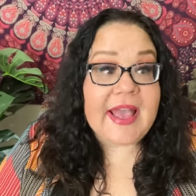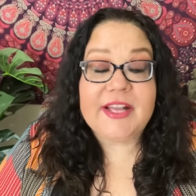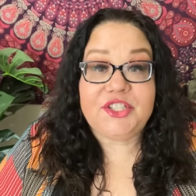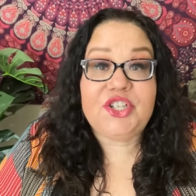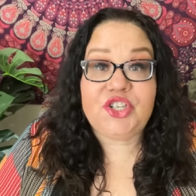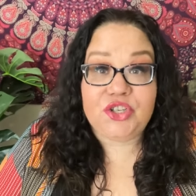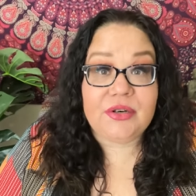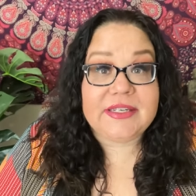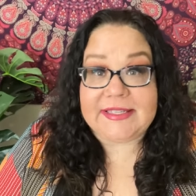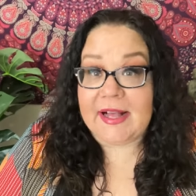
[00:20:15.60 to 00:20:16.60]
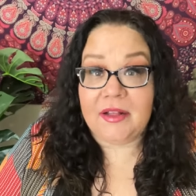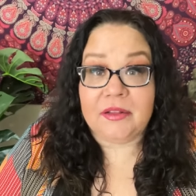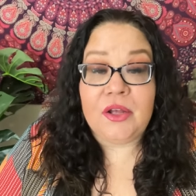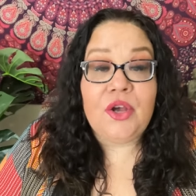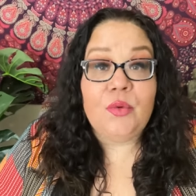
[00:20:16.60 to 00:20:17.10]
And she sure as
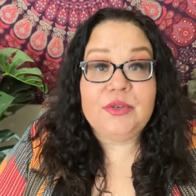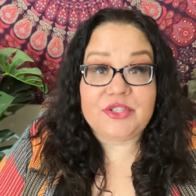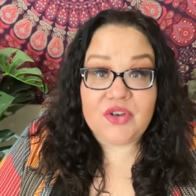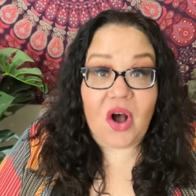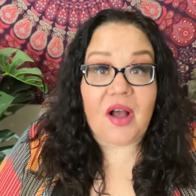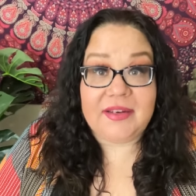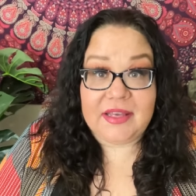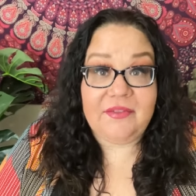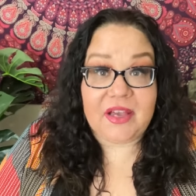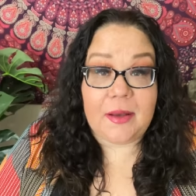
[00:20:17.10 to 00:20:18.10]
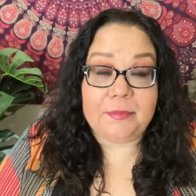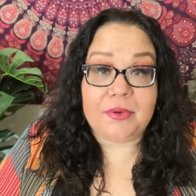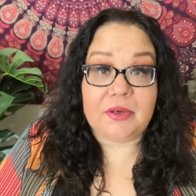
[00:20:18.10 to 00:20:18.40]
hell was not giving up